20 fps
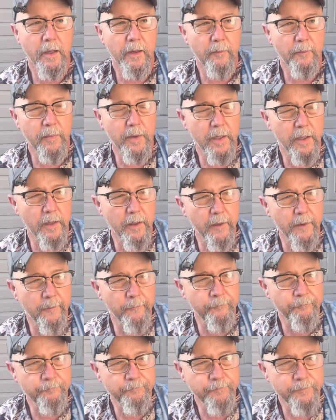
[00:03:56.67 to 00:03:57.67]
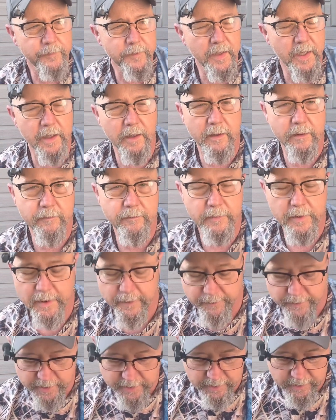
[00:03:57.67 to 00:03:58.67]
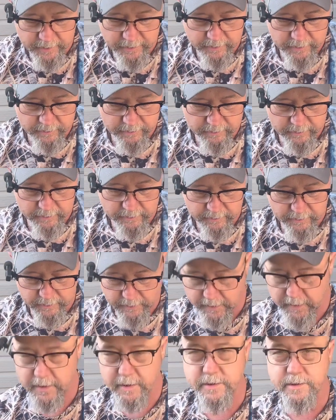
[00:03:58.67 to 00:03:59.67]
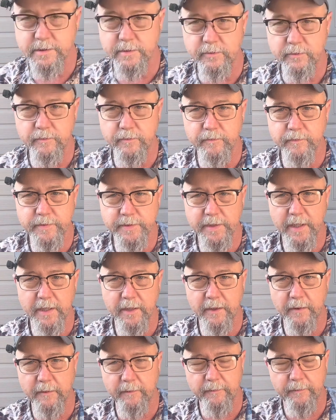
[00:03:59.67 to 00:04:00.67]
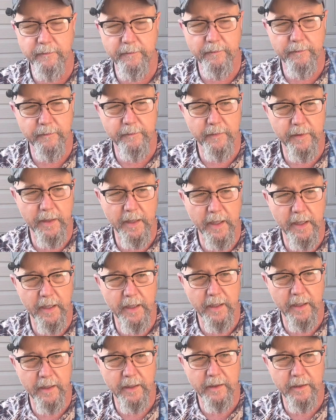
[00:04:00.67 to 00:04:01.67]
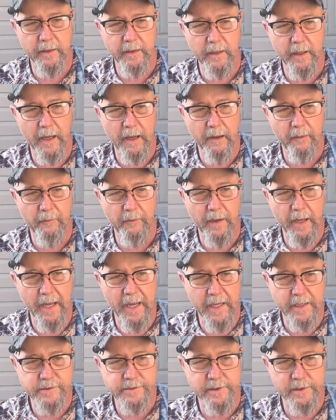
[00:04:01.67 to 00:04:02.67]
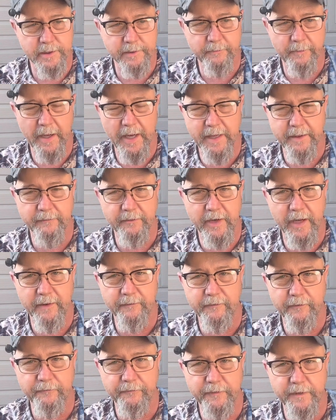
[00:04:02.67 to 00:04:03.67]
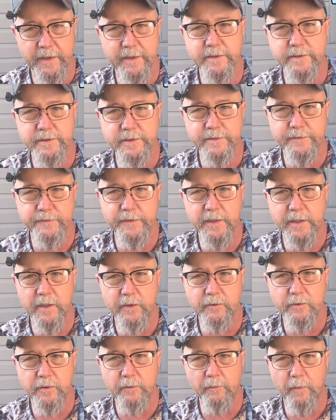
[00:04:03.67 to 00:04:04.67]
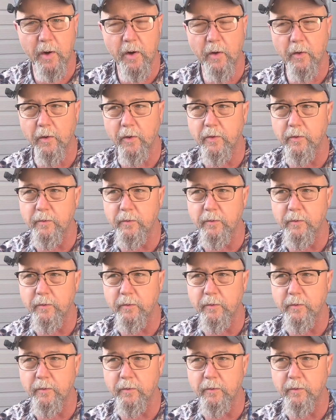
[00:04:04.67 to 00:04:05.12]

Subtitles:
But yeah, let me get you set up, and I actually might even have to finish this video tomorrow